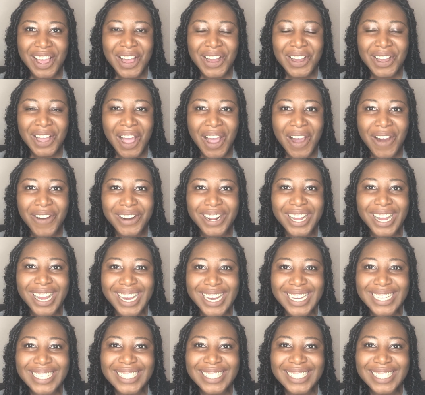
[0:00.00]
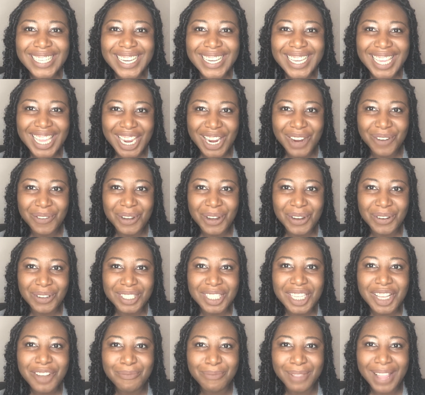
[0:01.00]
called Unsung Heroes
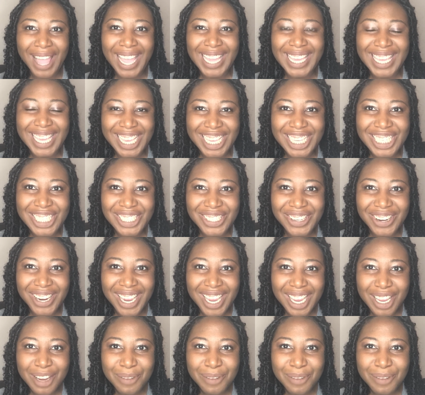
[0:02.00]
of Black History.